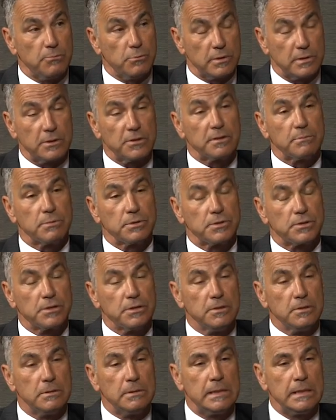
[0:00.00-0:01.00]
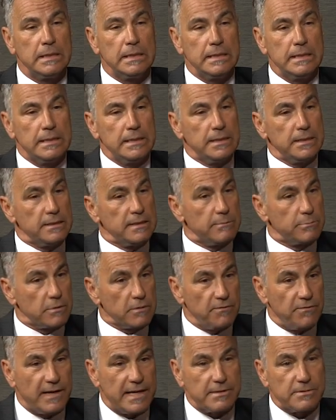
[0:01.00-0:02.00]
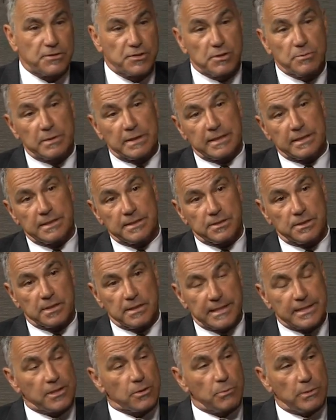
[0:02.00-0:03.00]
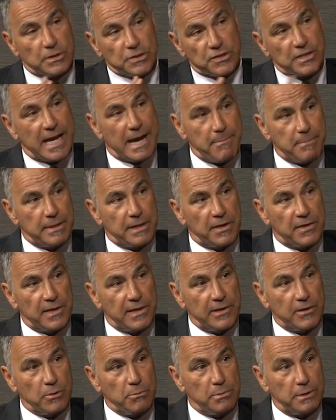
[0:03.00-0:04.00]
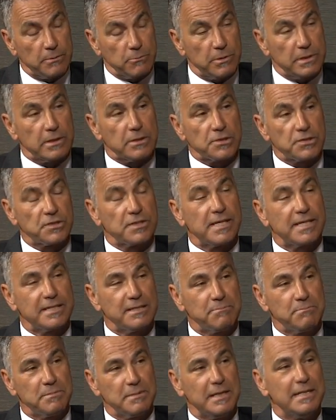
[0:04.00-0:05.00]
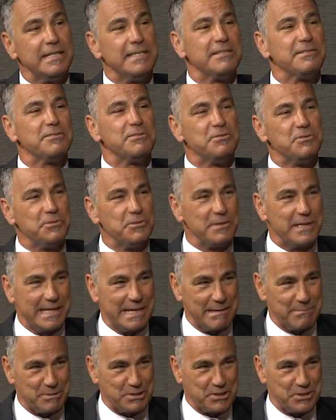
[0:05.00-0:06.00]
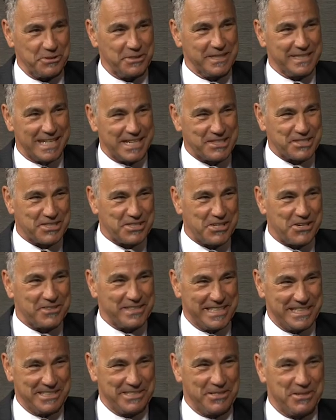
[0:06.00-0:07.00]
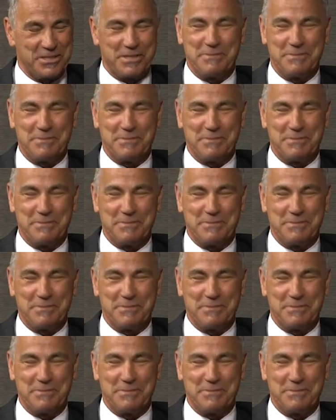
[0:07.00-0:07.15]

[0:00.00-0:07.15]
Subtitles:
We are number 2. Number of factors that we can get into later, what's happening there, but we are second behind New Hampshire. I saw that.